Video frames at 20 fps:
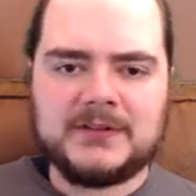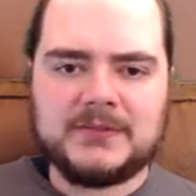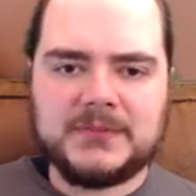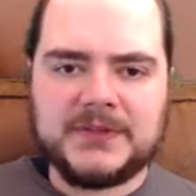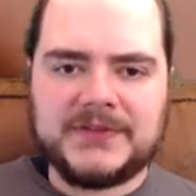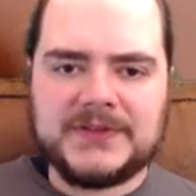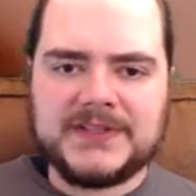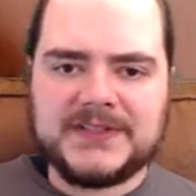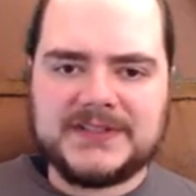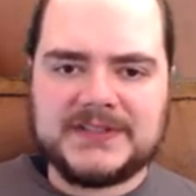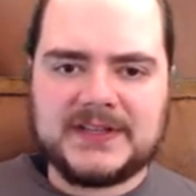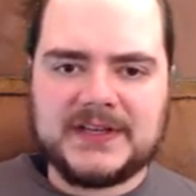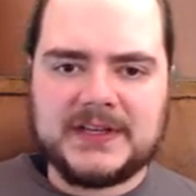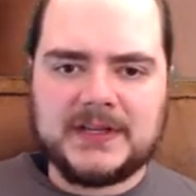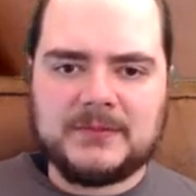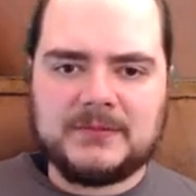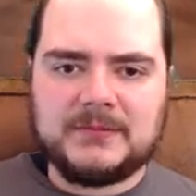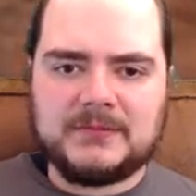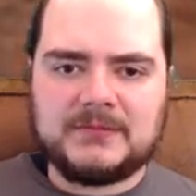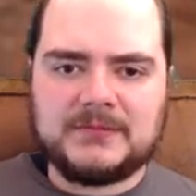but this
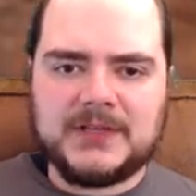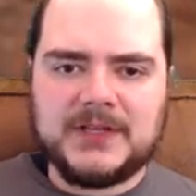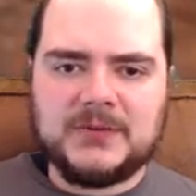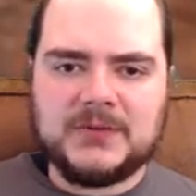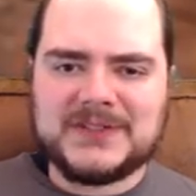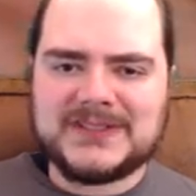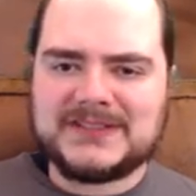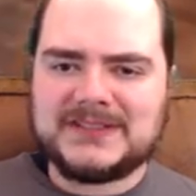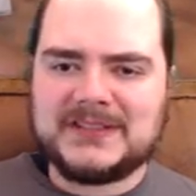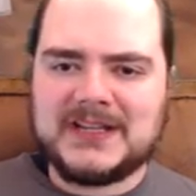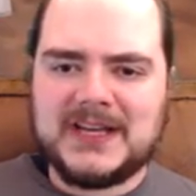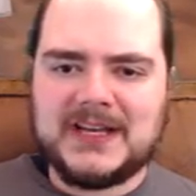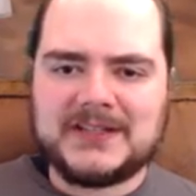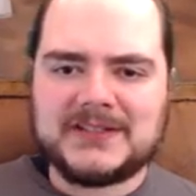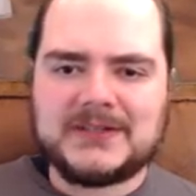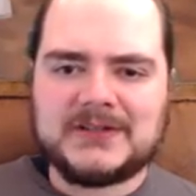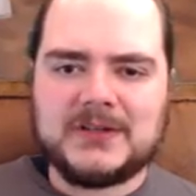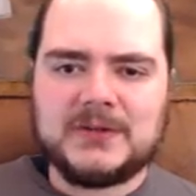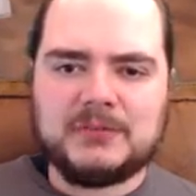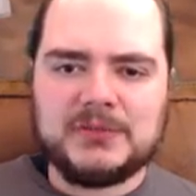time it was
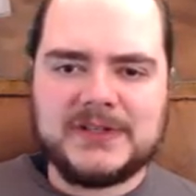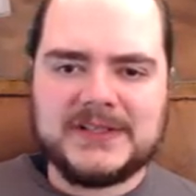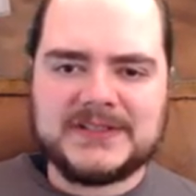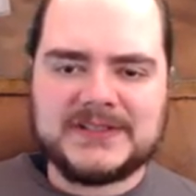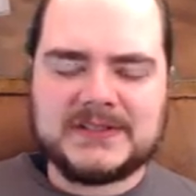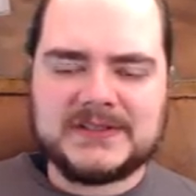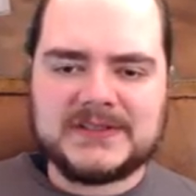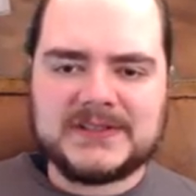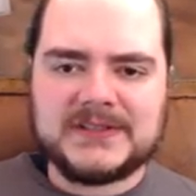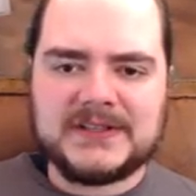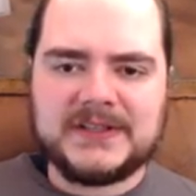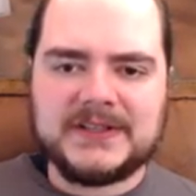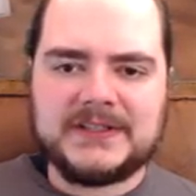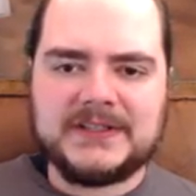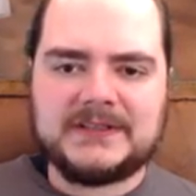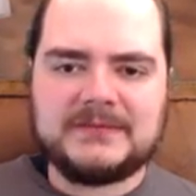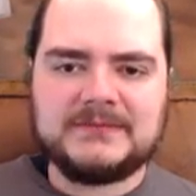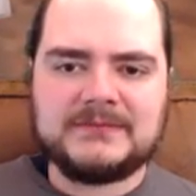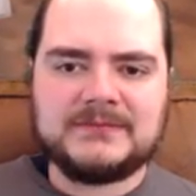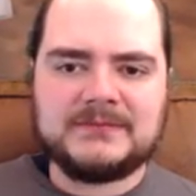not a pleasant
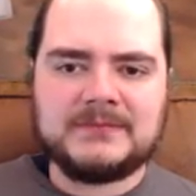sight.